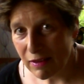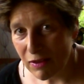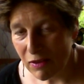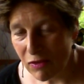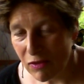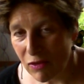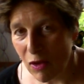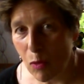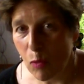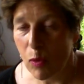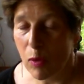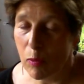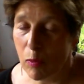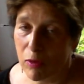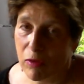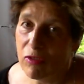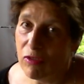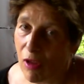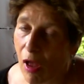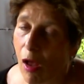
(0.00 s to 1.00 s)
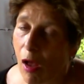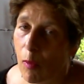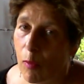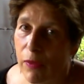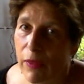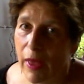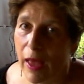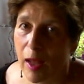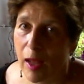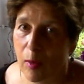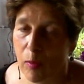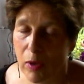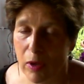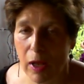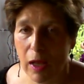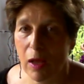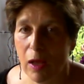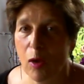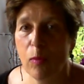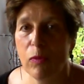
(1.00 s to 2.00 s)
So we will start with that, but
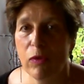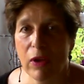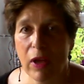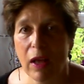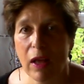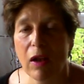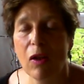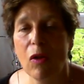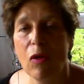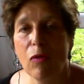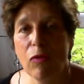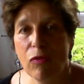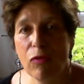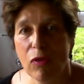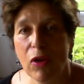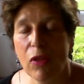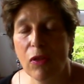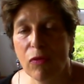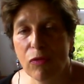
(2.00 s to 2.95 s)
I hope to get a lot further